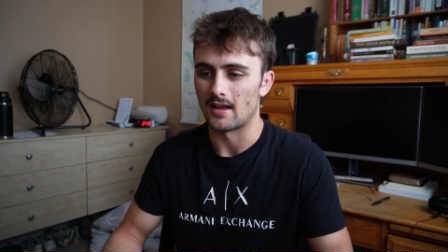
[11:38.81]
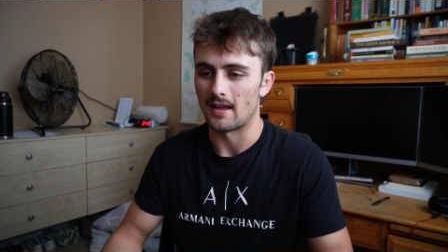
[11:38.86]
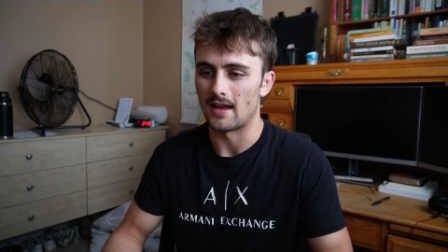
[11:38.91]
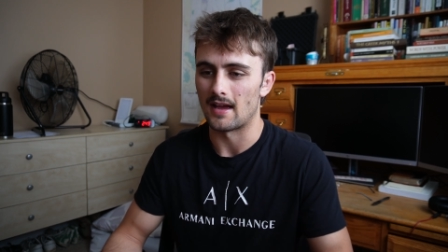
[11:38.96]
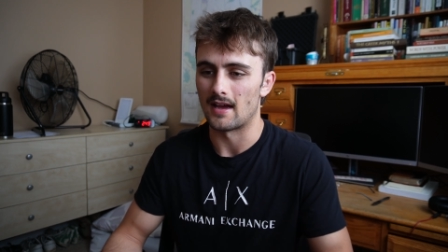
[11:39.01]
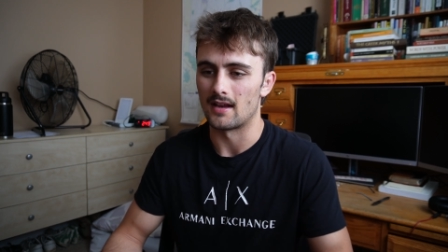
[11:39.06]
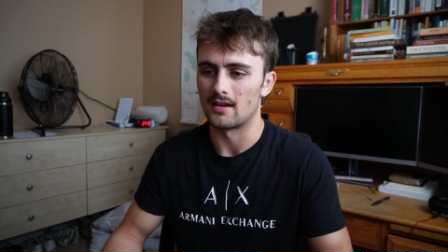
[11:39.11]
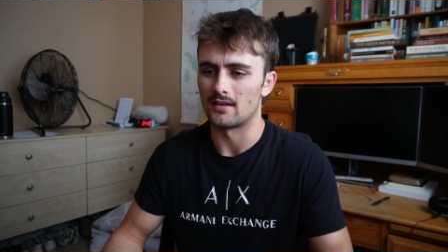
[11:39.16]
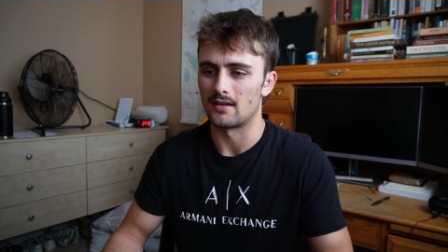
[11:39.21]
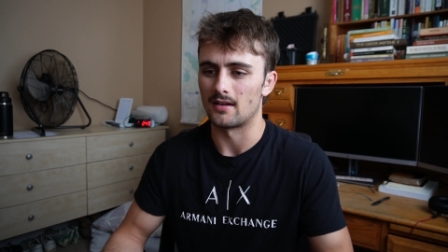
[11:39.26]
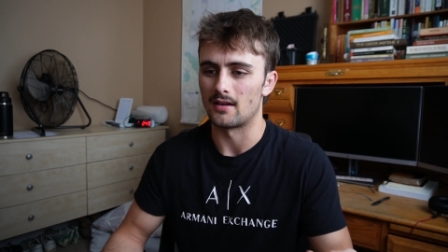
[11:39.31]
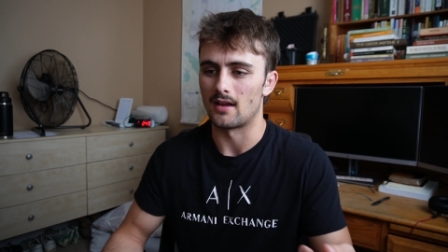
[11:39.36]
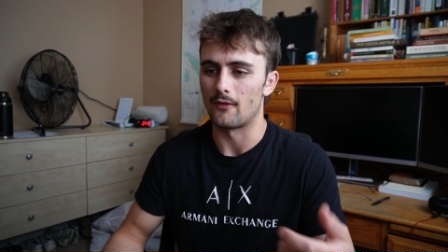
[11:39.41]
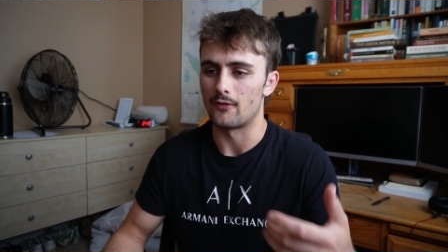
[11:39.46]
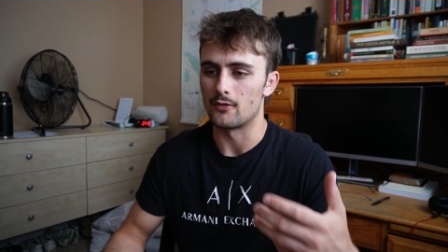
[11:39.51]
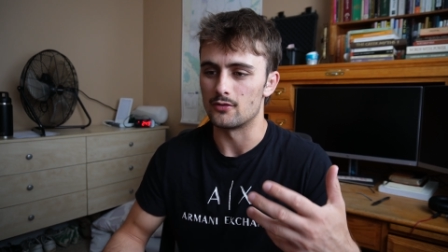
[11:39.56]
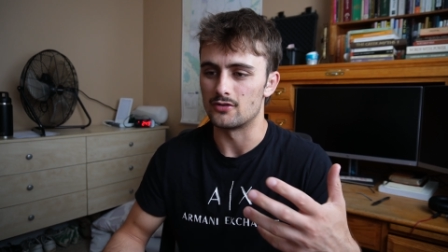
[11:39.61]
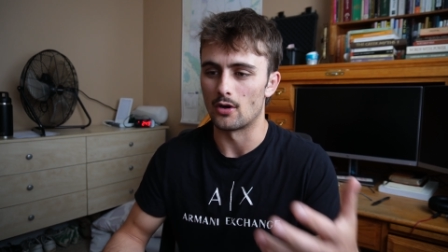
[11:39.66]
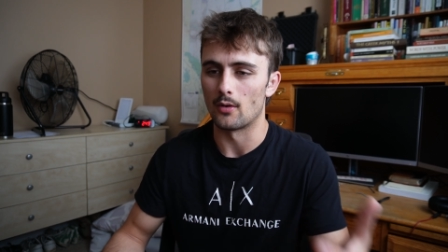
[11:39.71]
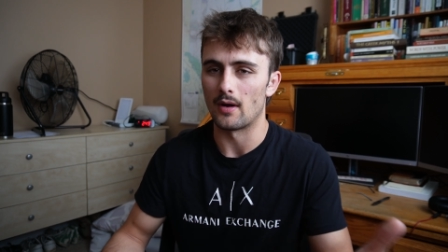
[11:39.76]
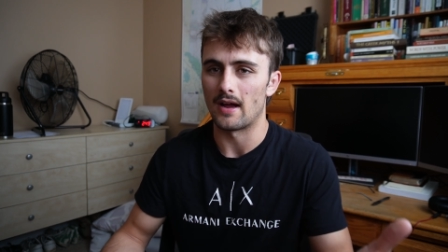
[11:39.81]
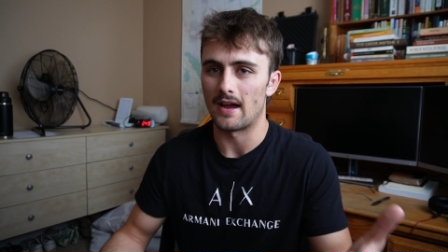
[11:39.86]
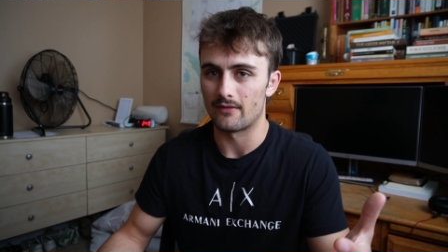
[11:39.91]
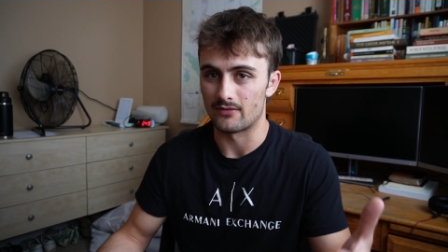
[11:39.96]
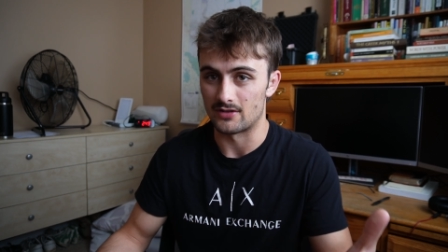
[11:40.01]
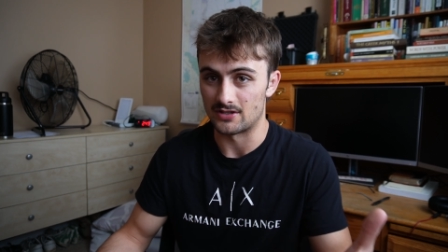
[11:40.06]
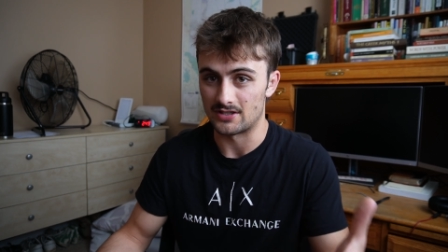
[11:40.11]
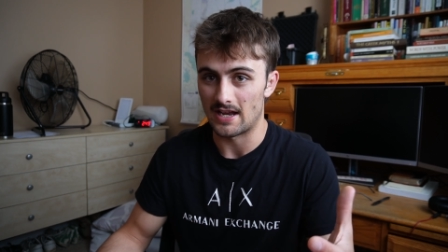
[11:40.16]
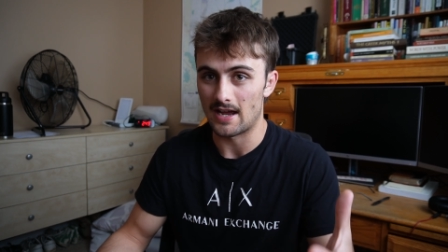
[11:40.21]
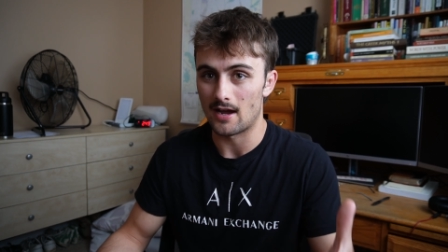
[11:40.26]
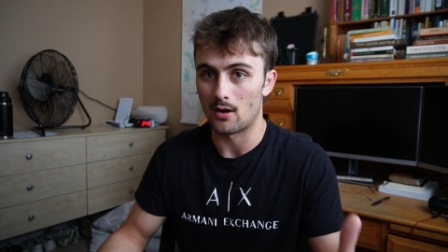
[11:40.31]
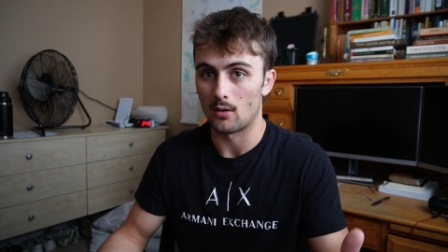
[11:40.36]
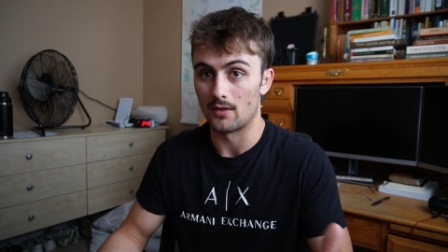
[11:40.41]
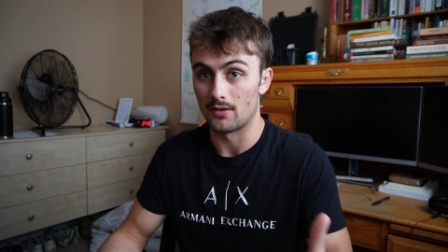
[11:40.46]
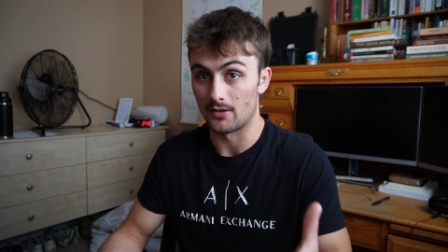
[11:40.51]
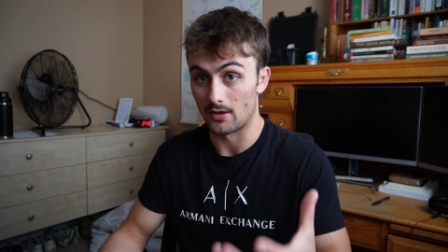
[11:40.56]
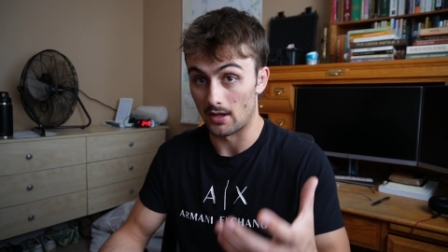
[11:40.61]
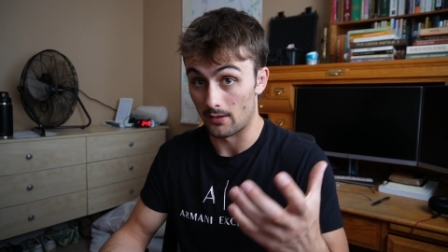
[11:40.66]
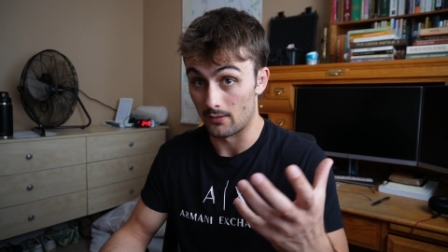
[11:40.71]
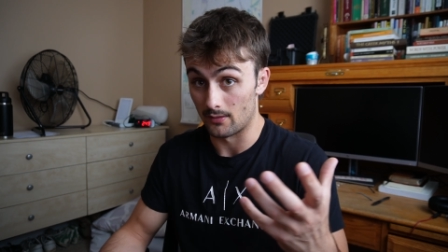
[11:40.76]
And if you don't have the Tao
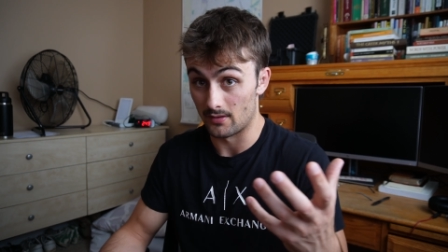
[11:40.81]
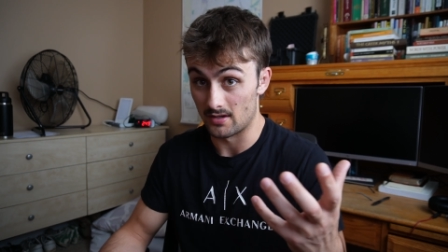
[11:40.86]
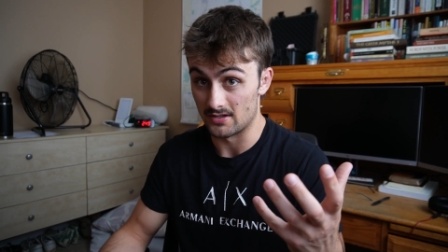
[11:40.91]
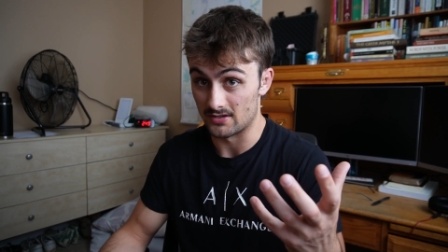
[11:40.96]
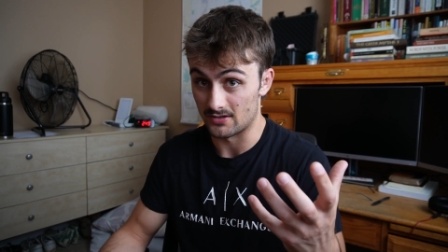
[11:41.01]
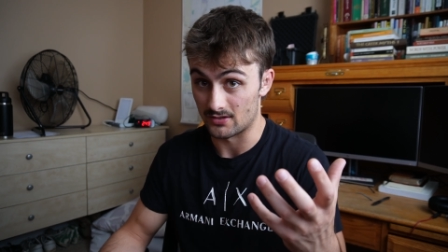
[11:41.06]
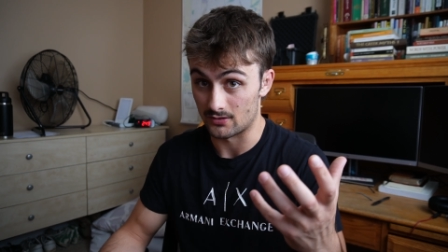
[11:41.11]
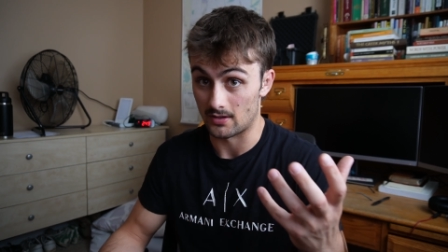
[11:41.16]
and these